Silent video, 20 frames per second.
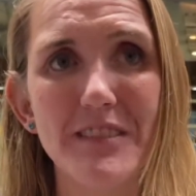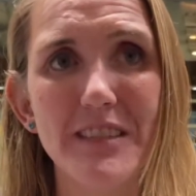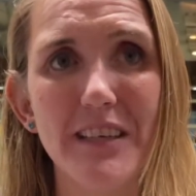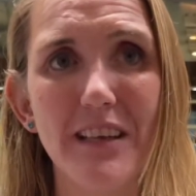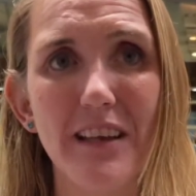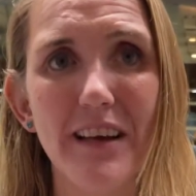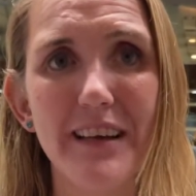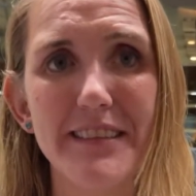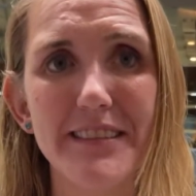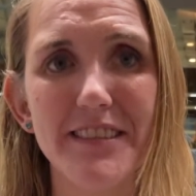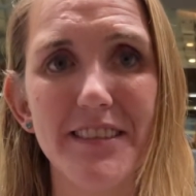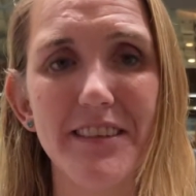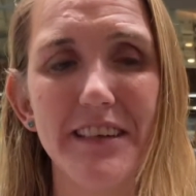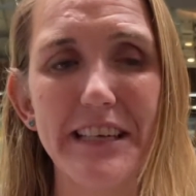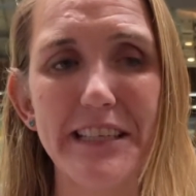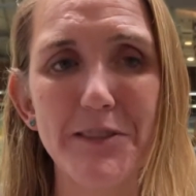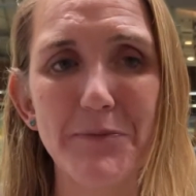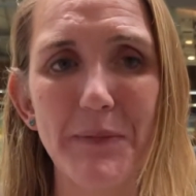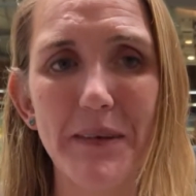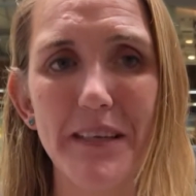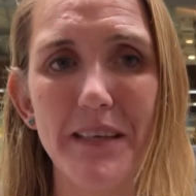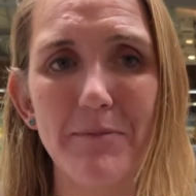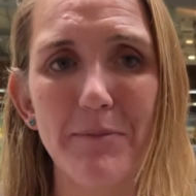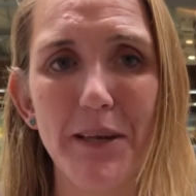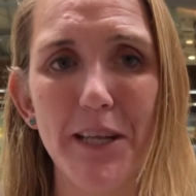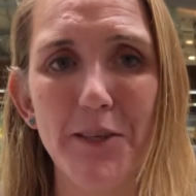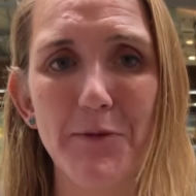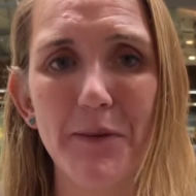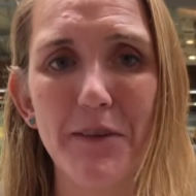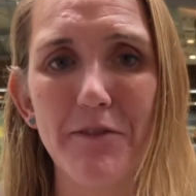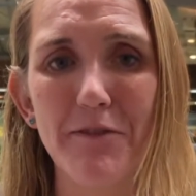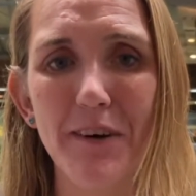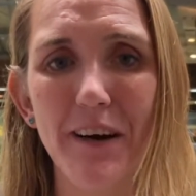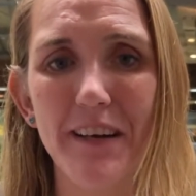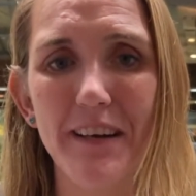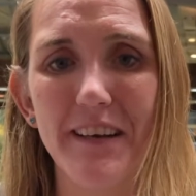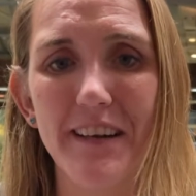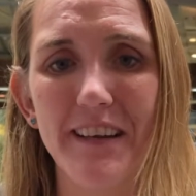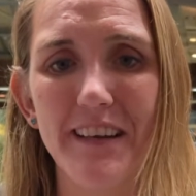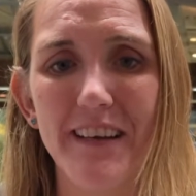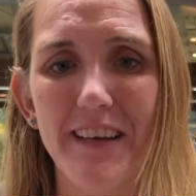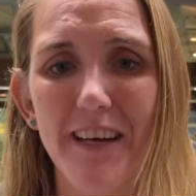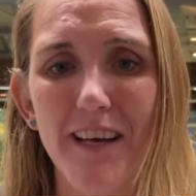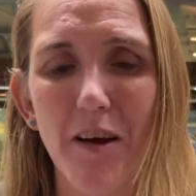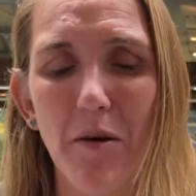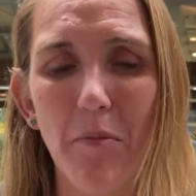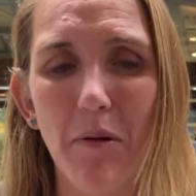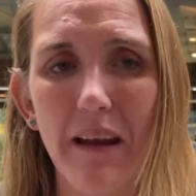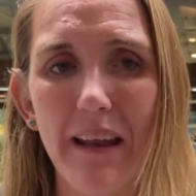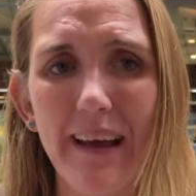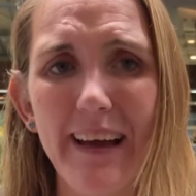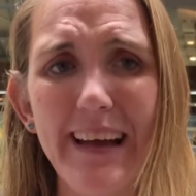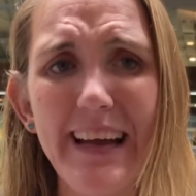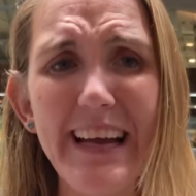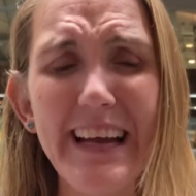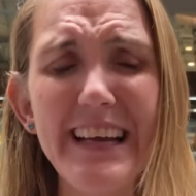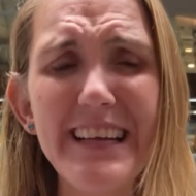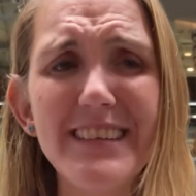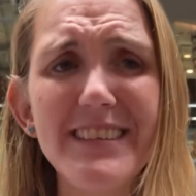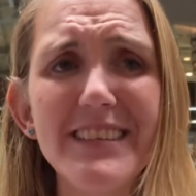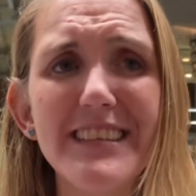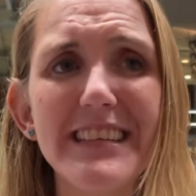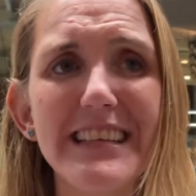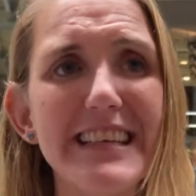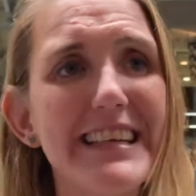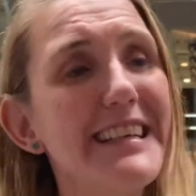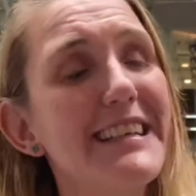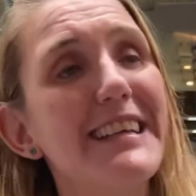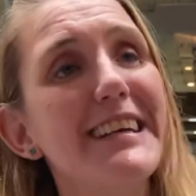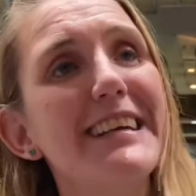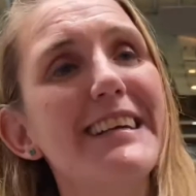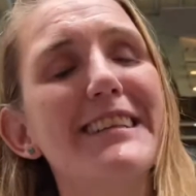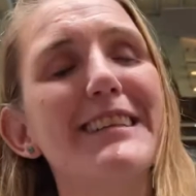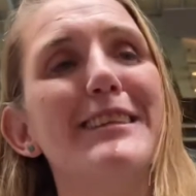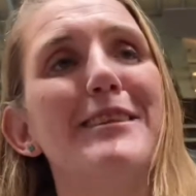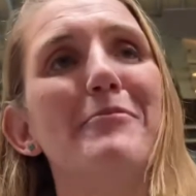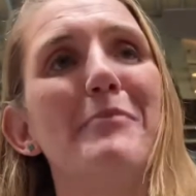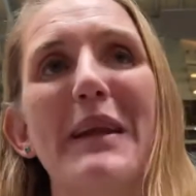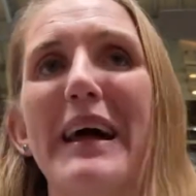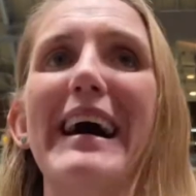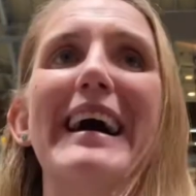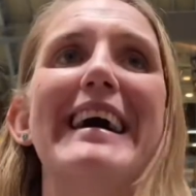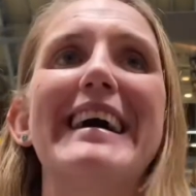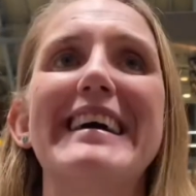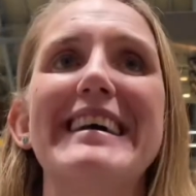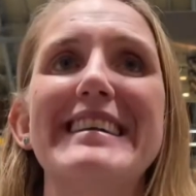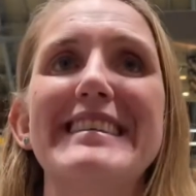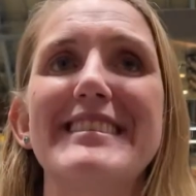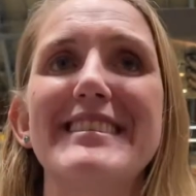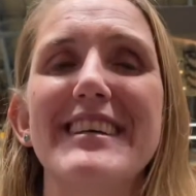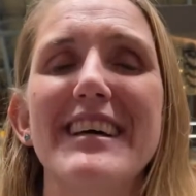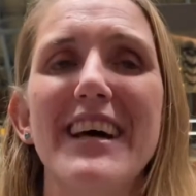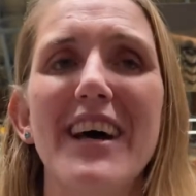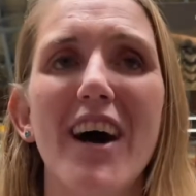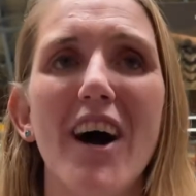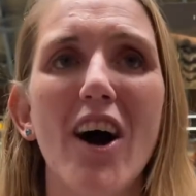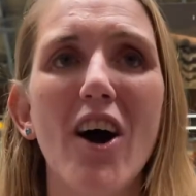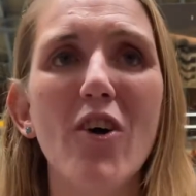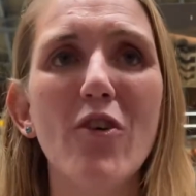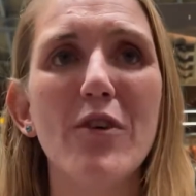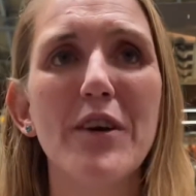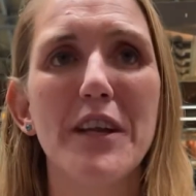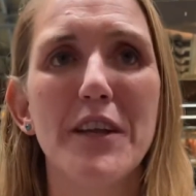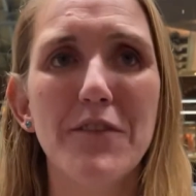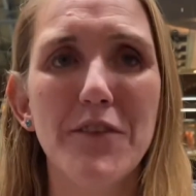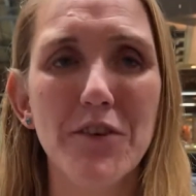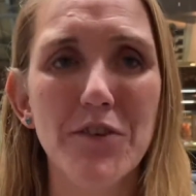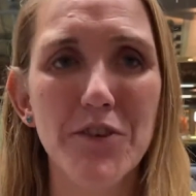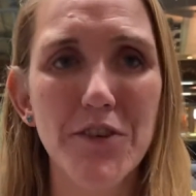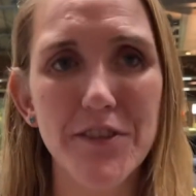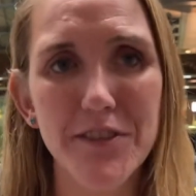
Like tonight has been. But it's been fun. Blind leading the blind. Oh, and if you're new